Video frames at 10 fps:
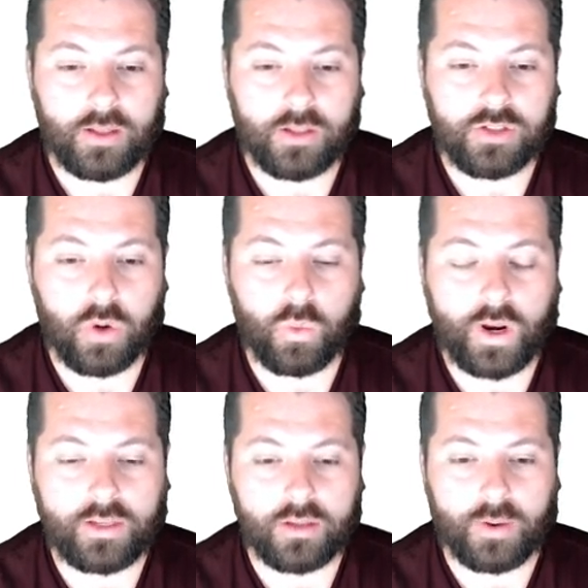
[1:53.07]
Let's go
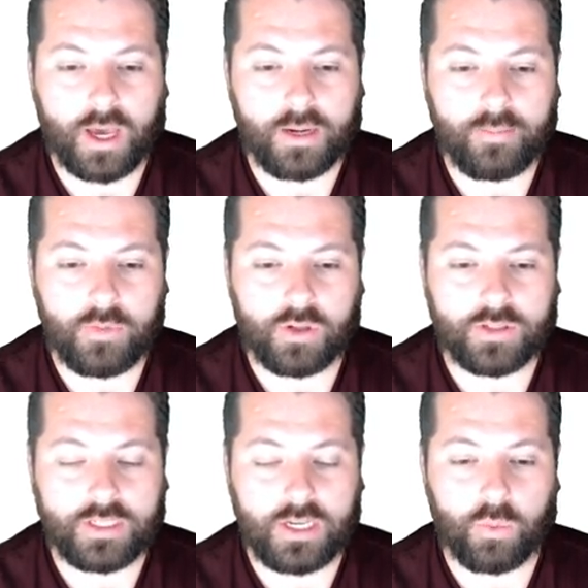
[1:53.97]
right to the bottom. You can
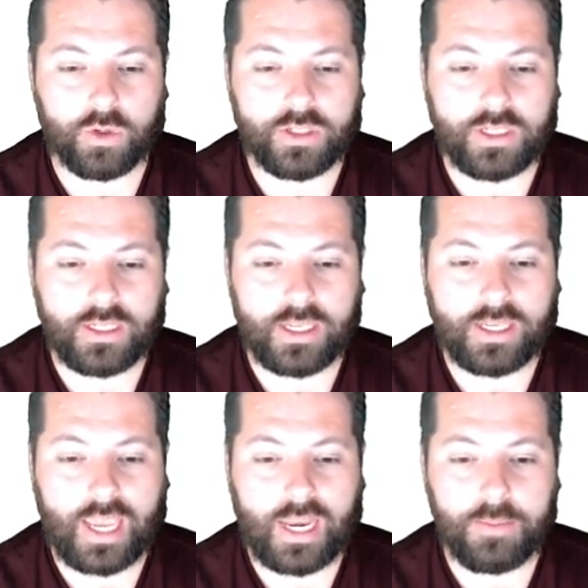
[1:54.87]
see we're syncing
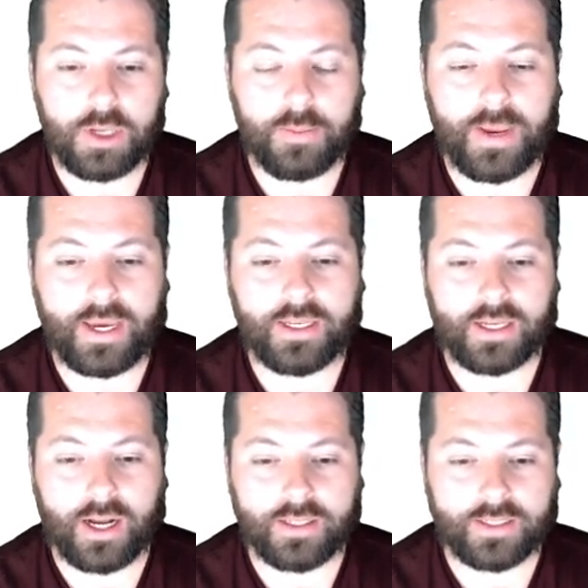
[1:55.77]
KW command to
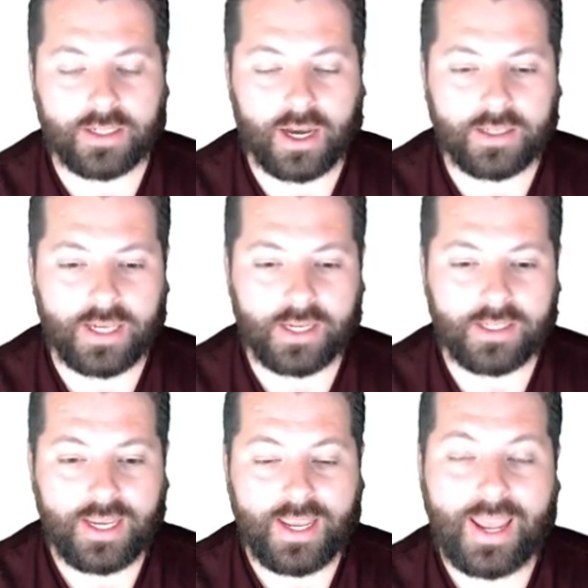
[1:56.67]
constant contact
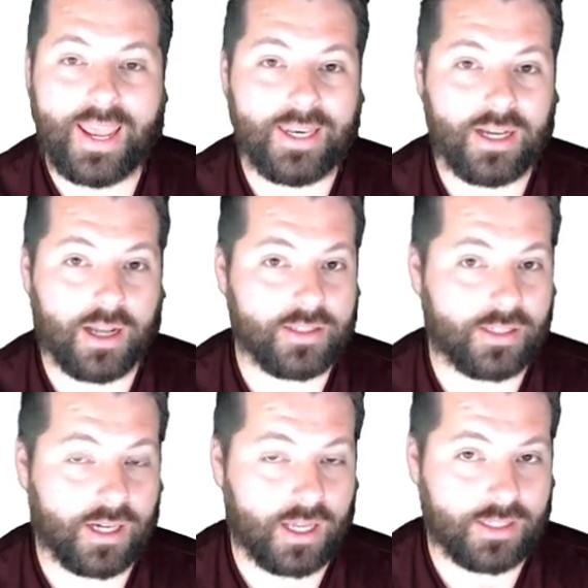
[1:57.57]
and
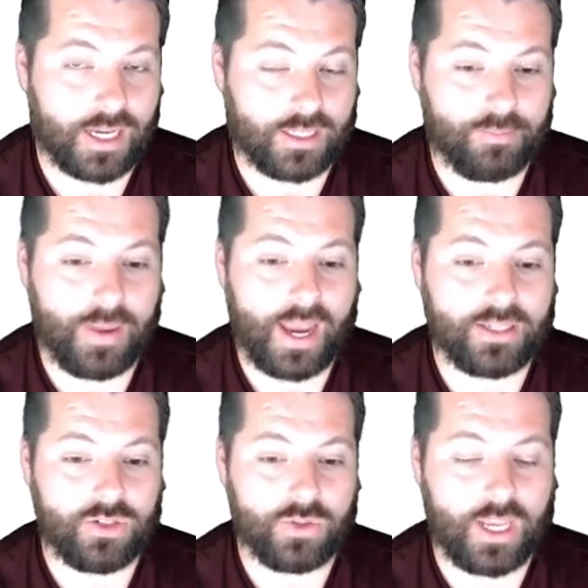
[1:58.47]
constant contact back
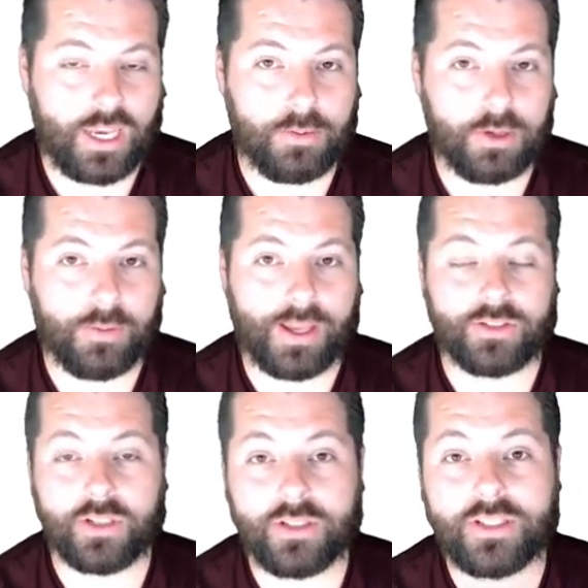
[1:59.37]
to KW command.
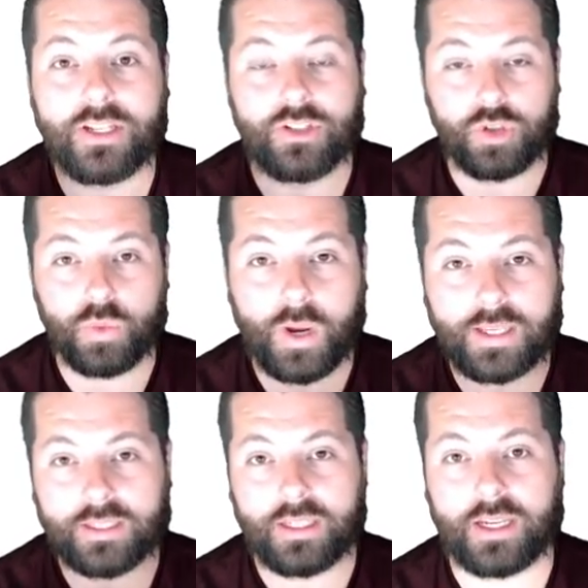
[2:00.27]
So this is a two-way
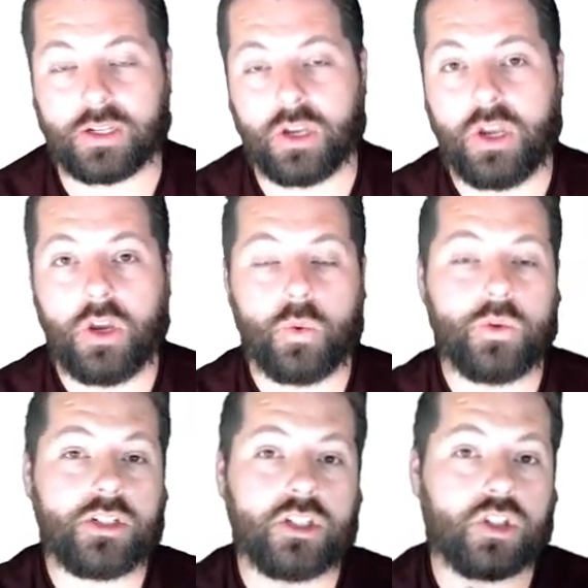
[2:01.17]
sync,
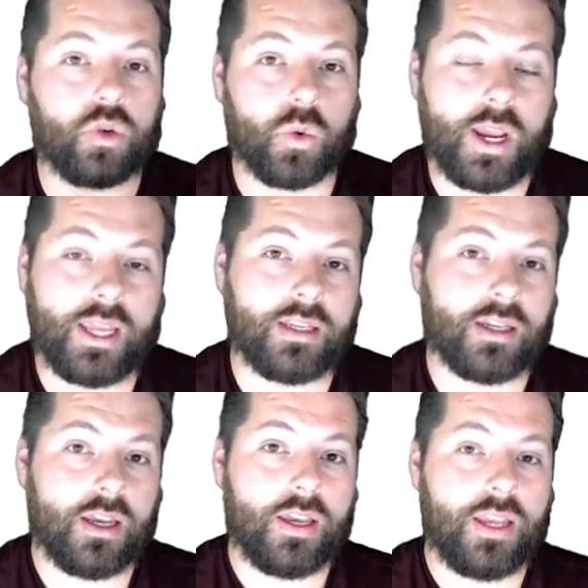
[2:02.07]
which is great
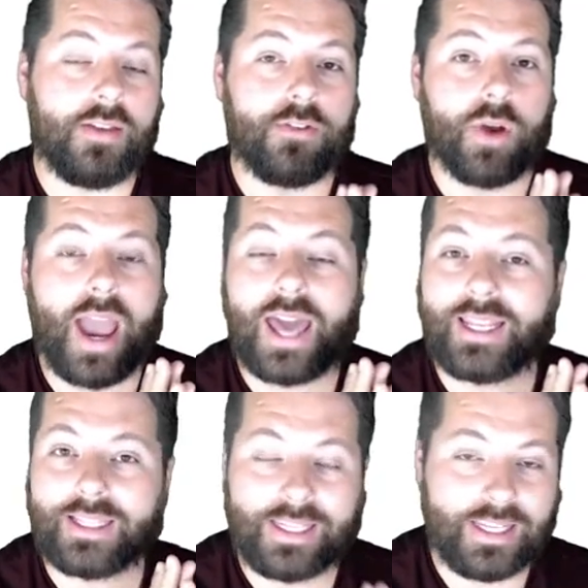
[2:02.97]
if you're
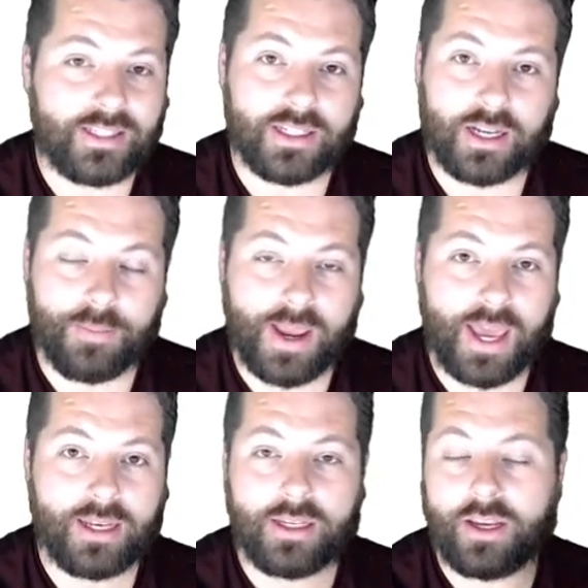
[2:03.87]
adding leads into
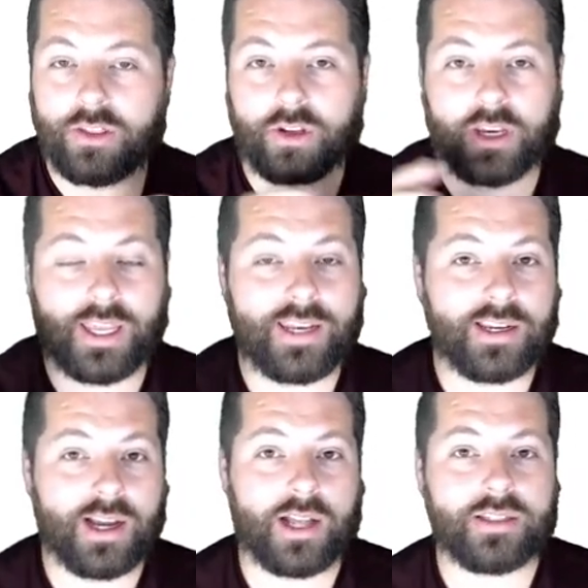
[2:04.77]
command, they're gonna get into
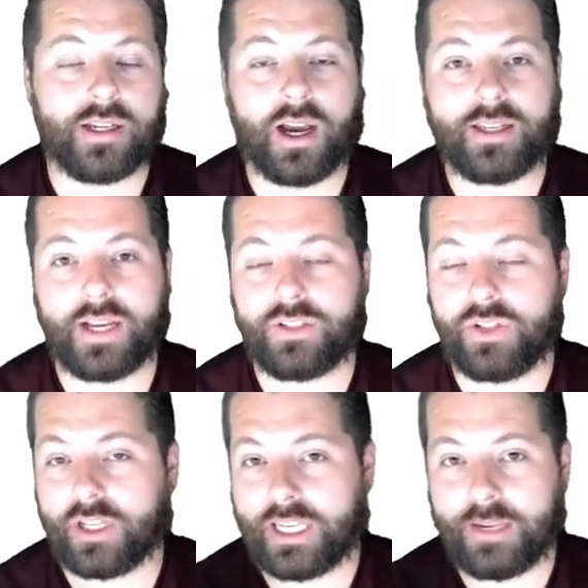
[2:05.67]
constant contact so you
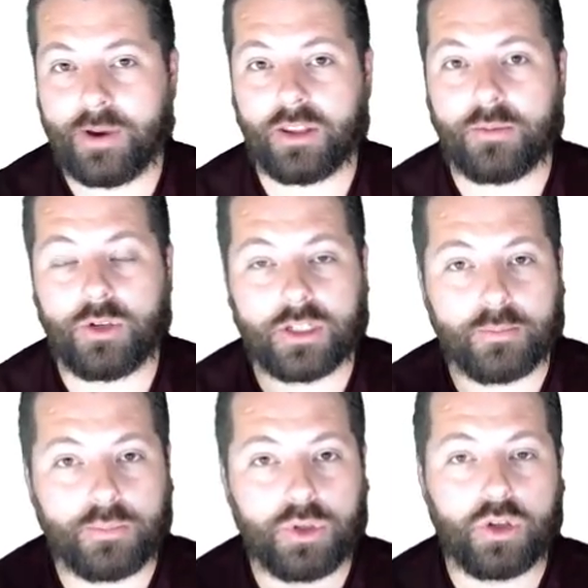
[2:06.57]
can email them using
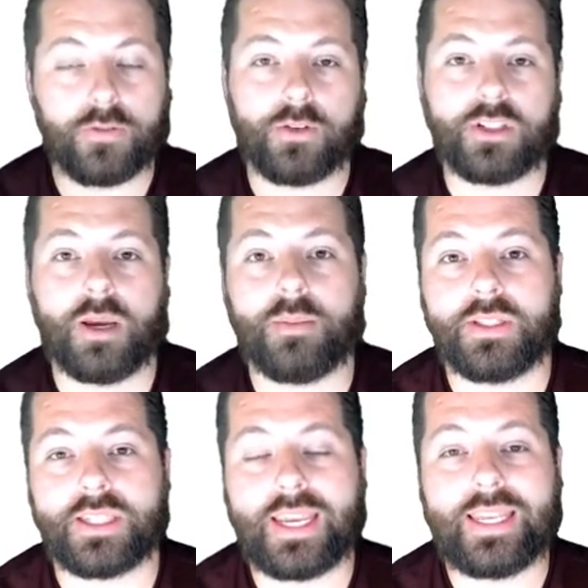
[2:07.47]
beautiful
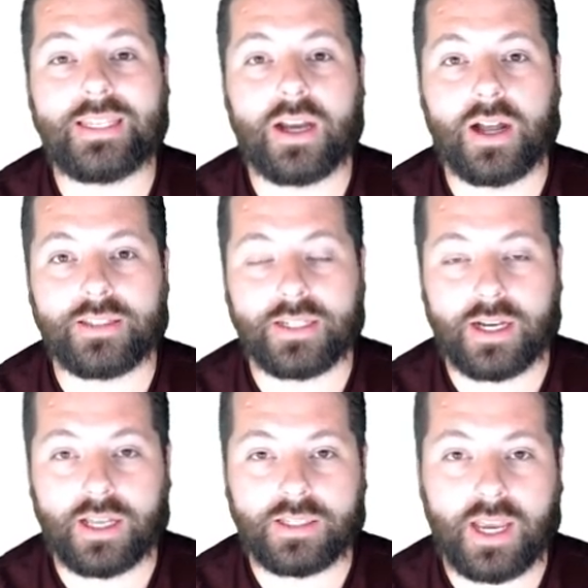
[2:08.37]
templates in constant
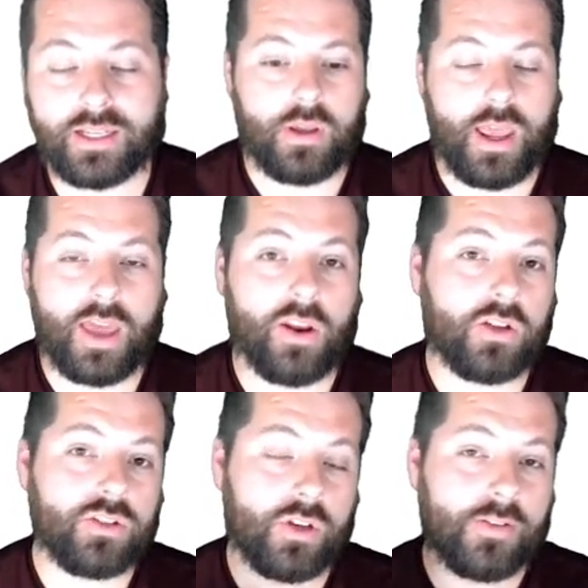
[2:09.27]
contact. And
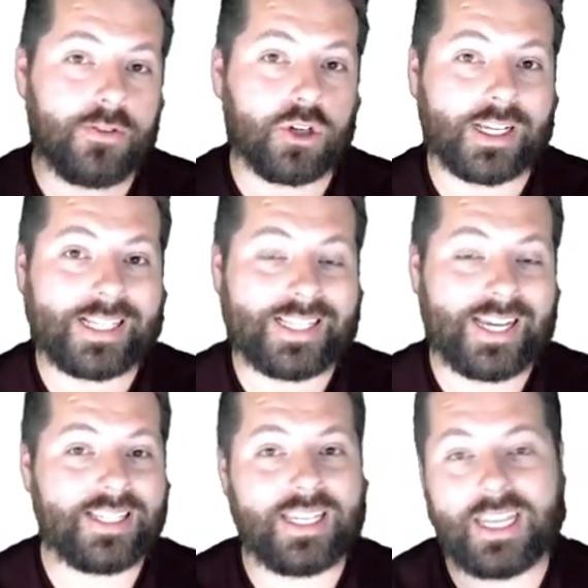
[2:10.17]
also if you're
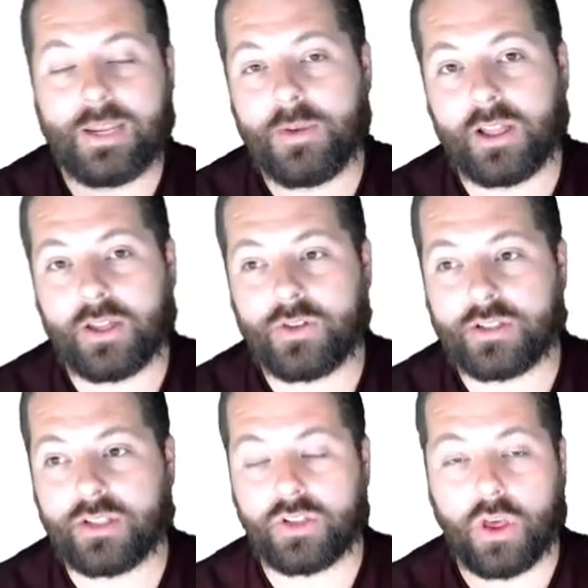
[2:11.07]
collecting email
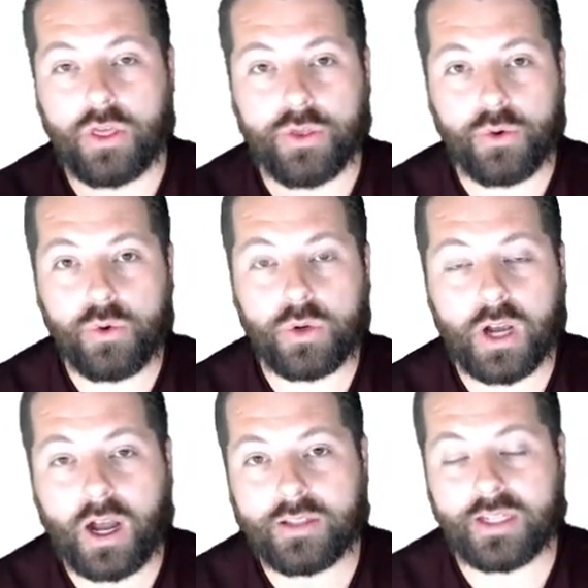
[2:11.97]
addresses through
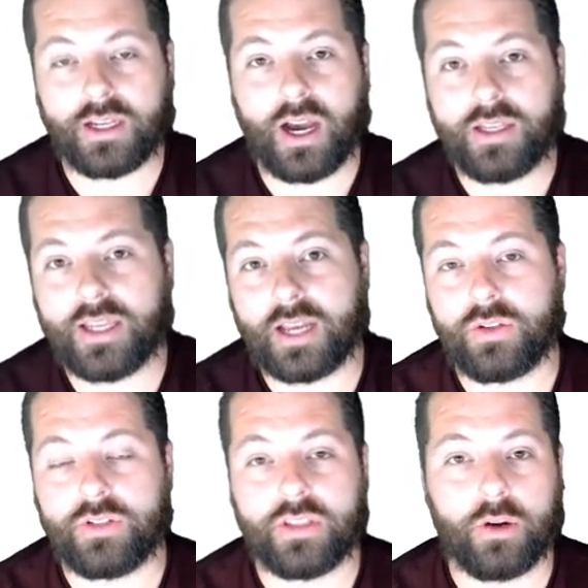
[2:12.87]
constant contact
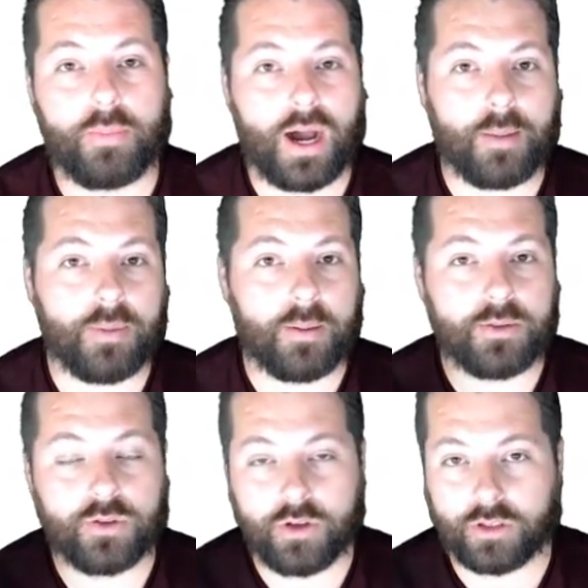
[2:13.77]
using their
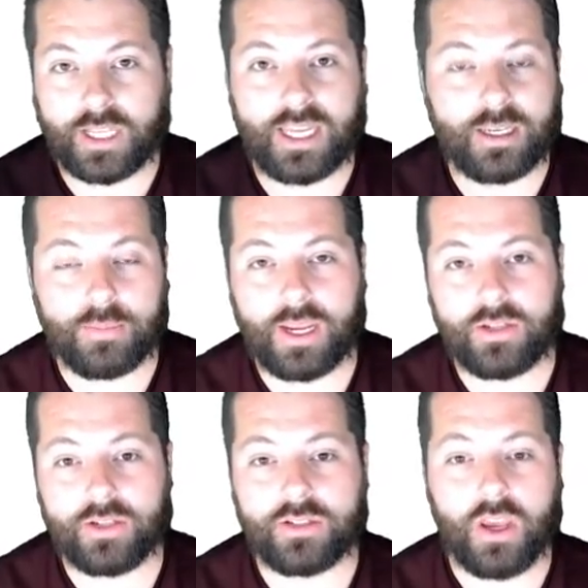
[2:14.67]
pop-ups, their landing
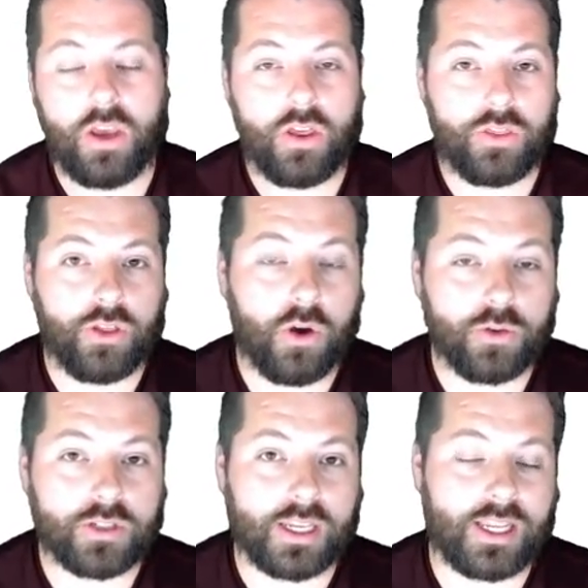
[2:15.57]
pages,
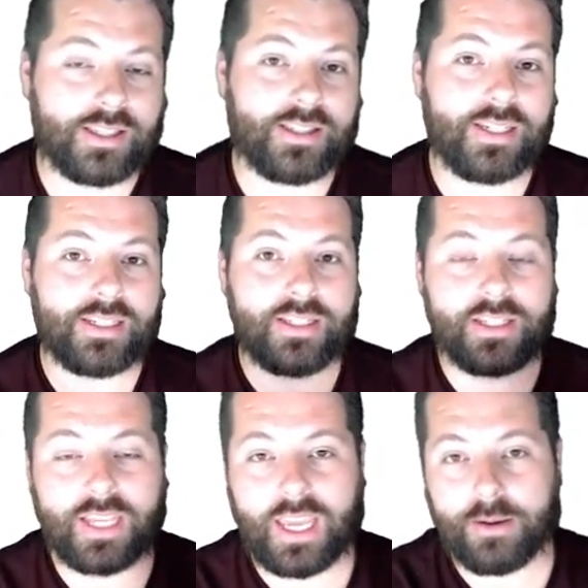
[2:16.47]
those can get synced
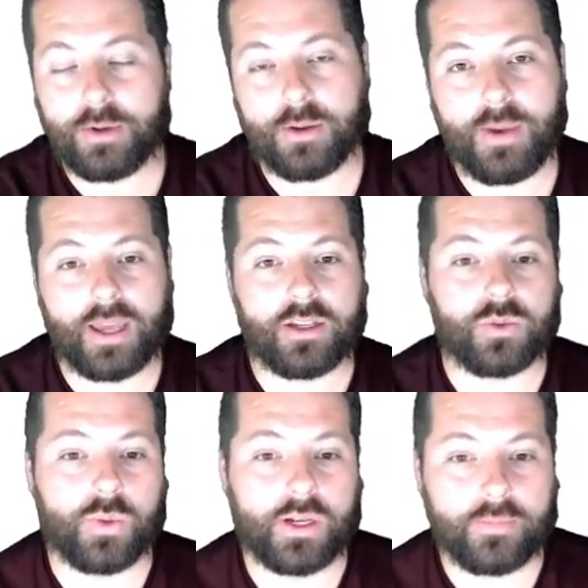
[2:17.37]
into KW command as
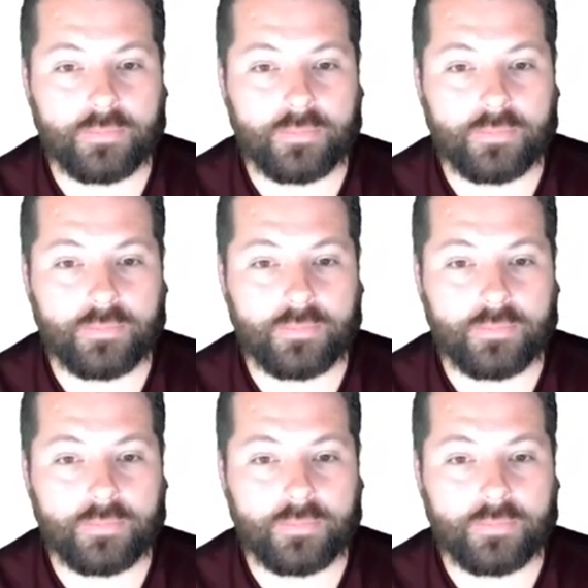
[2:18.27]
well.